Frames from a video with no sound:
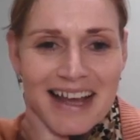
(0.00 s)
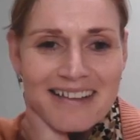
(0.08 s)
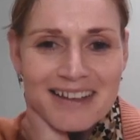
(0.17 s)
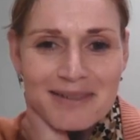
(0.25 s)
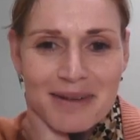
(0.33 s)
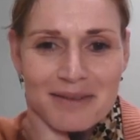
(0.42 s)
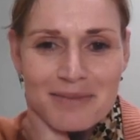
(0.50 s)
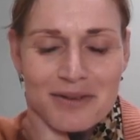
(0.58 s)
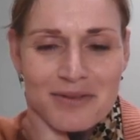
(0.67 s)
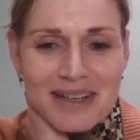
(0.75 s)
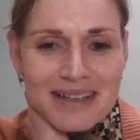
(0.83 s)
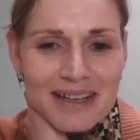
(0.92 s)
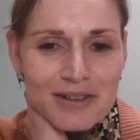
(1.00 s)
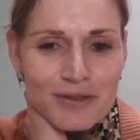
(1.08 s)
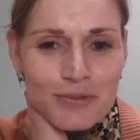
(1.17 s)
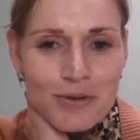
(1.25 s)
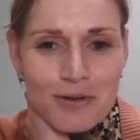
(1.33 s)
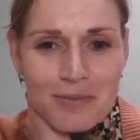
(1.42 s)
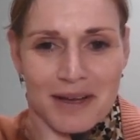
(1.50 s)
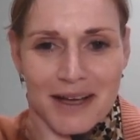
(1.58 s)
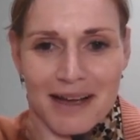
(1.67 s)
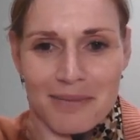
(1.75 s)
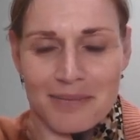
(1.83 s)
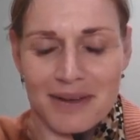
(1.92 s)
that might be really nice warming
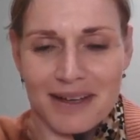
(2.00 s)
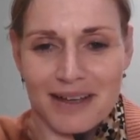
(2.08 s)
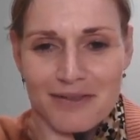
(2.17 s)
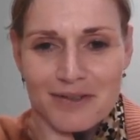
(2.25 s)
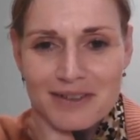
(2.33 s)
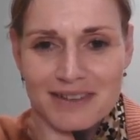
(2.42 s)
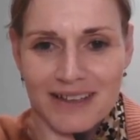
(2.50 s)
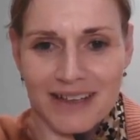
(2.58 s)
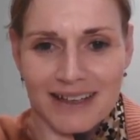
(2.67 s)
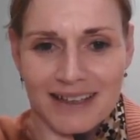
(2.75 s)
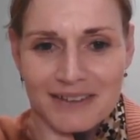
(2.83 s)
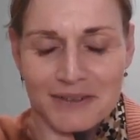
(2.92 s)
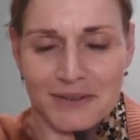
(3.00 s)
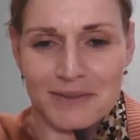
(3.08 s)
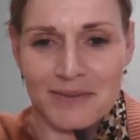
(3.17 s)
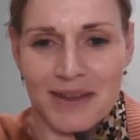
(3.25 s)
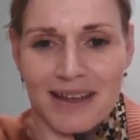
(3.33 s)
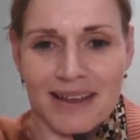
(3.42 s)
up for this hackathon.